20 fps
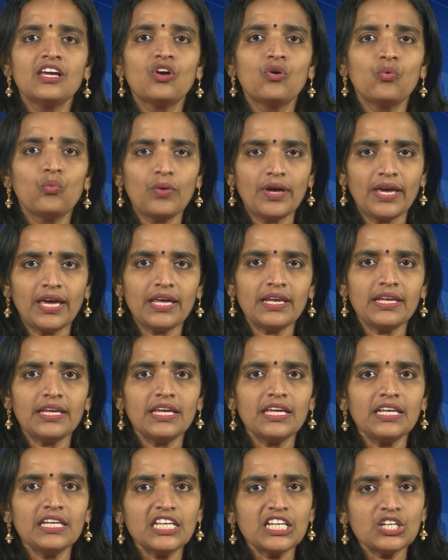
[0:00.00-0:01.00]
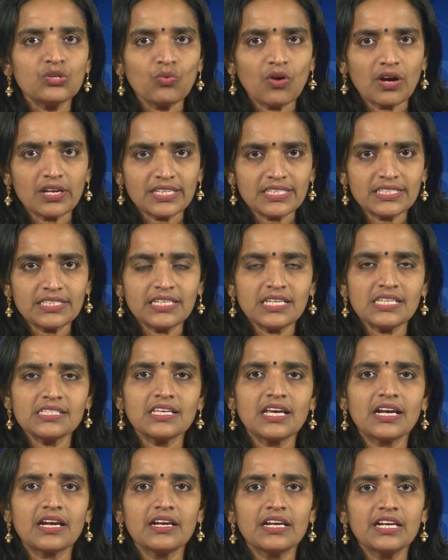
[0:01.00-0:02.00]
where inequalities
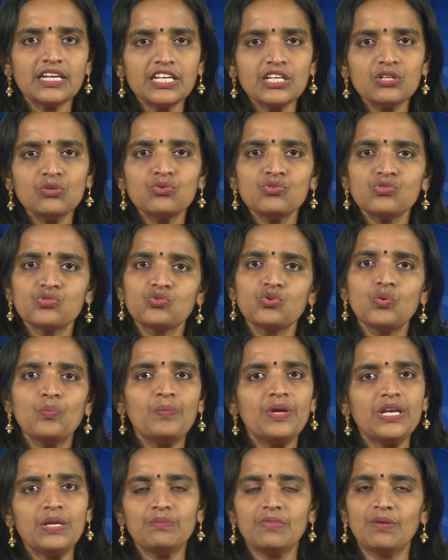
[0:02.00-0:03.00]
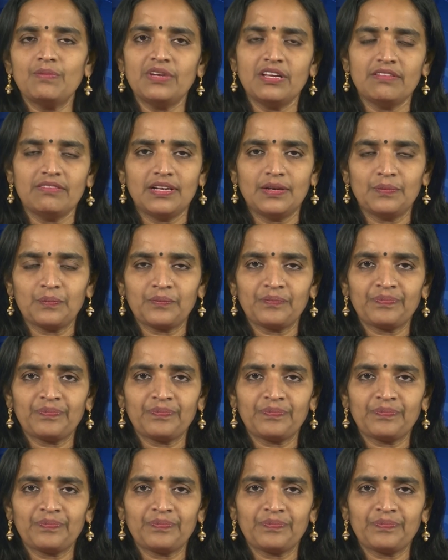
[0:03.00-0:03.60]
are reduced to minimum level.